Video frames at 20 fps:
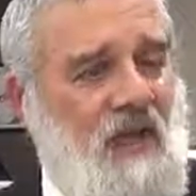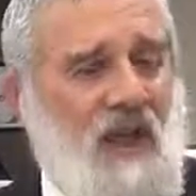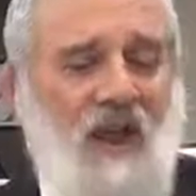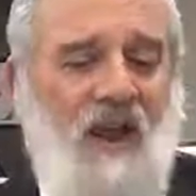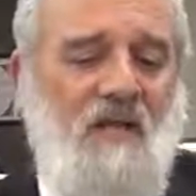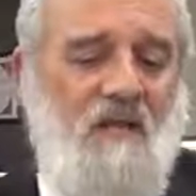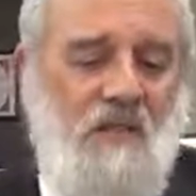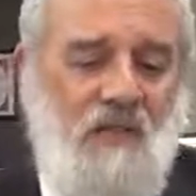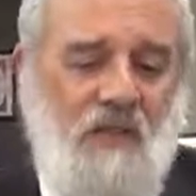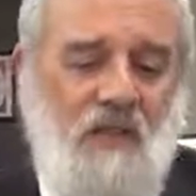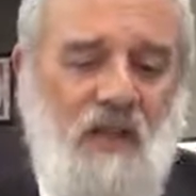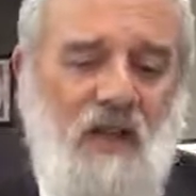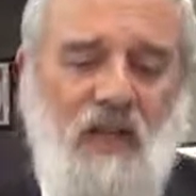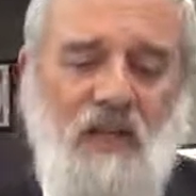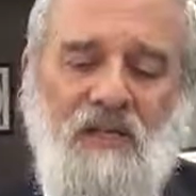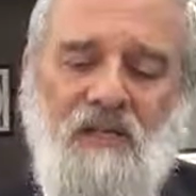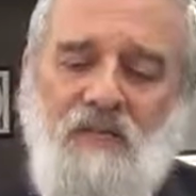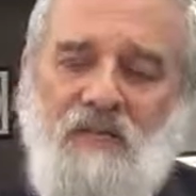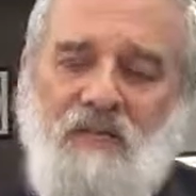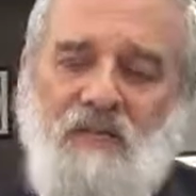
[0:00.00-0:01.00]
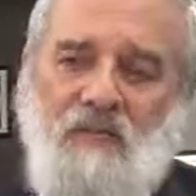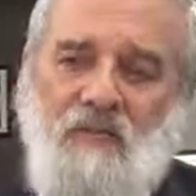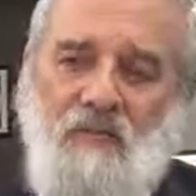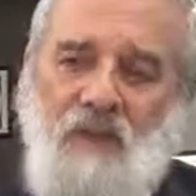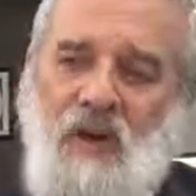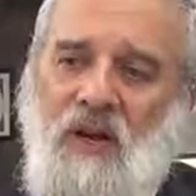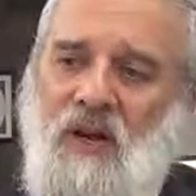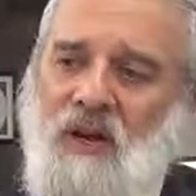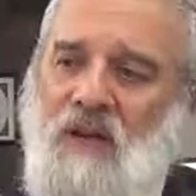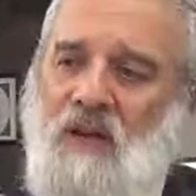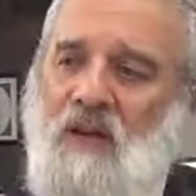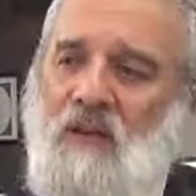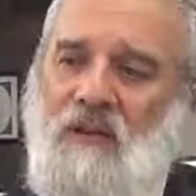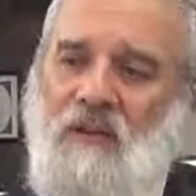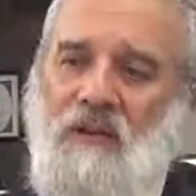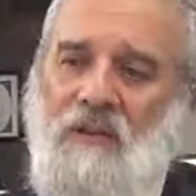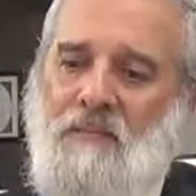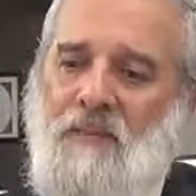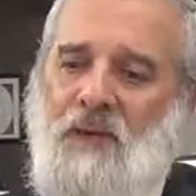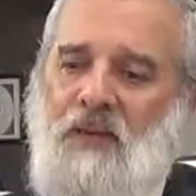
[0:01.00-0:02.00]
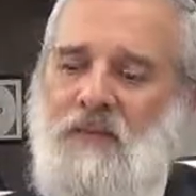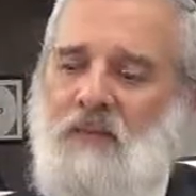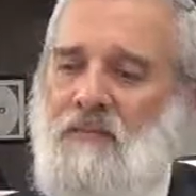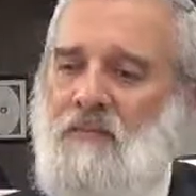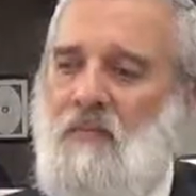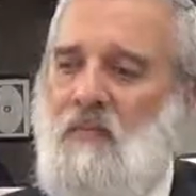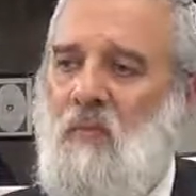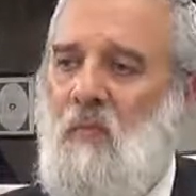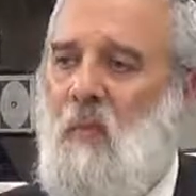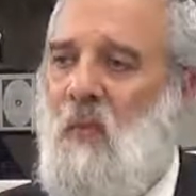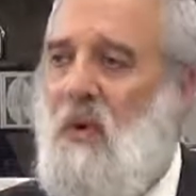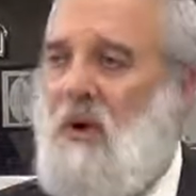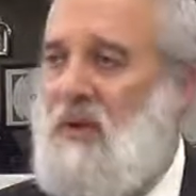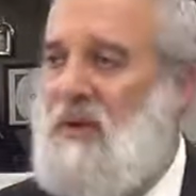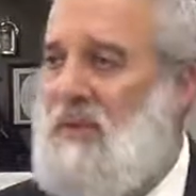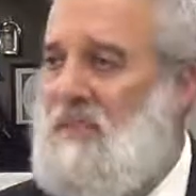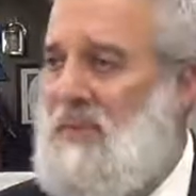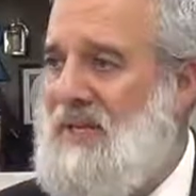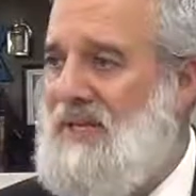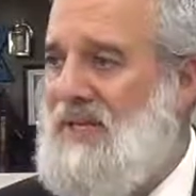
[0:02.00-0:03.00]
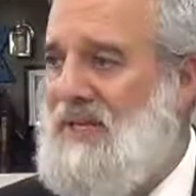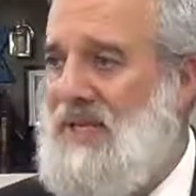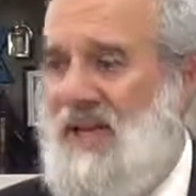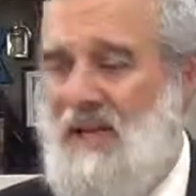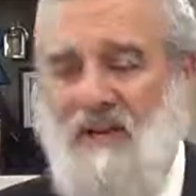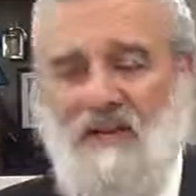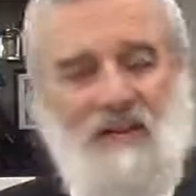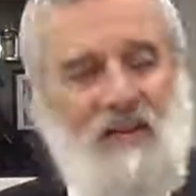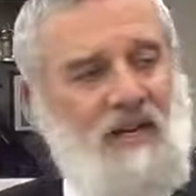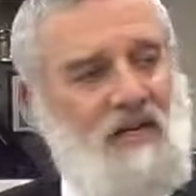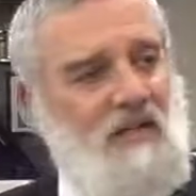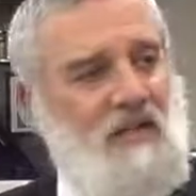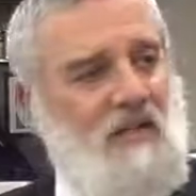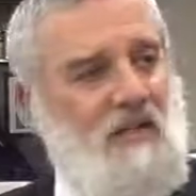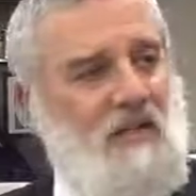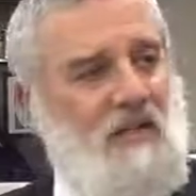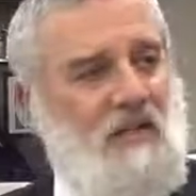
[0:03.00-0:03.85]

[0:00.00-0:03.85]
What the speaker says: Everything else really depends more on the mazal that an